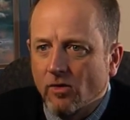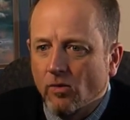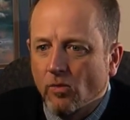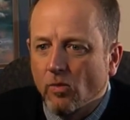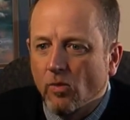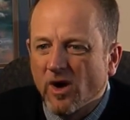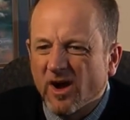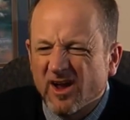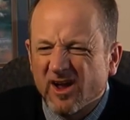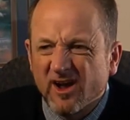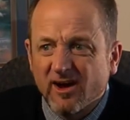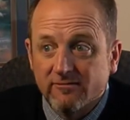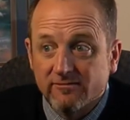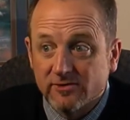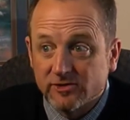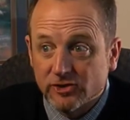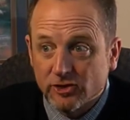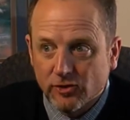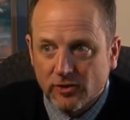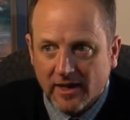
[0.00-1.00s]
what
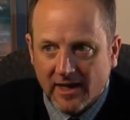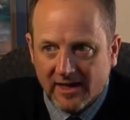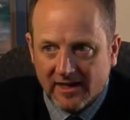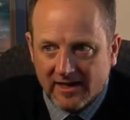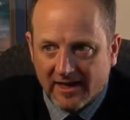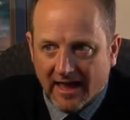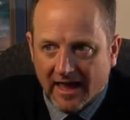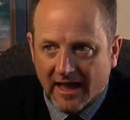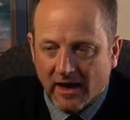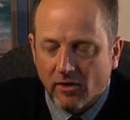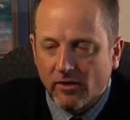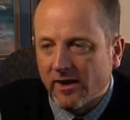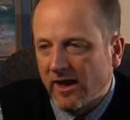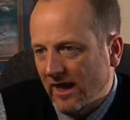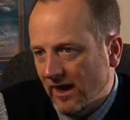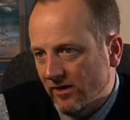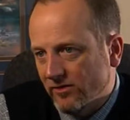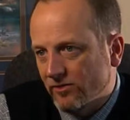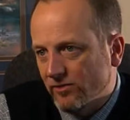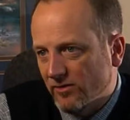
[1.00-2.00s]
coverage you get now and
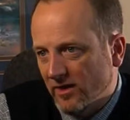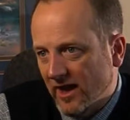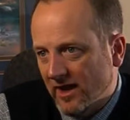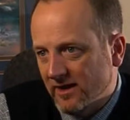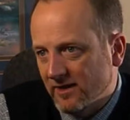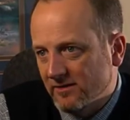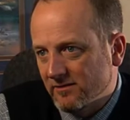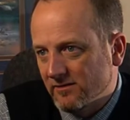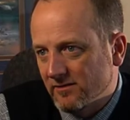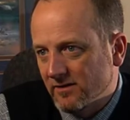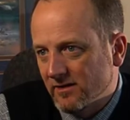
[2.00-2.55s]
how you get it,